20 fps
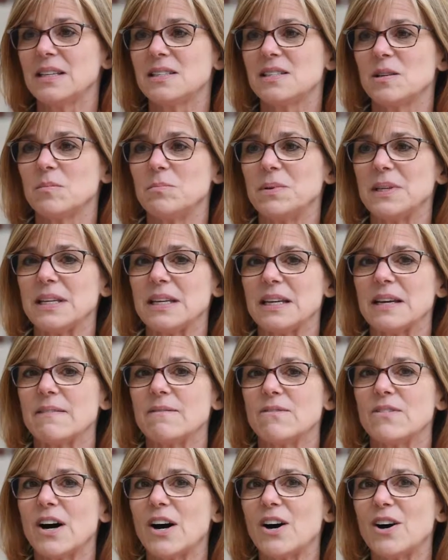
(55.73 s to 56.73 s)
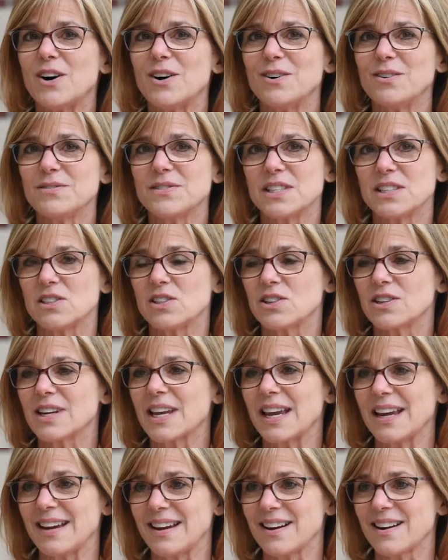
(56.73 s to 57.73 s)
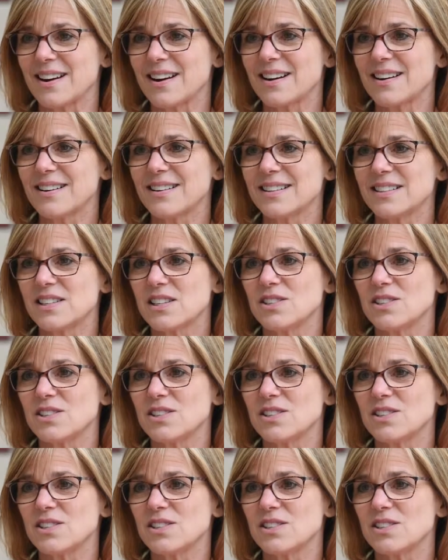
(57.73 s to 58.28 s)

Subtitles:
to be involved in her care,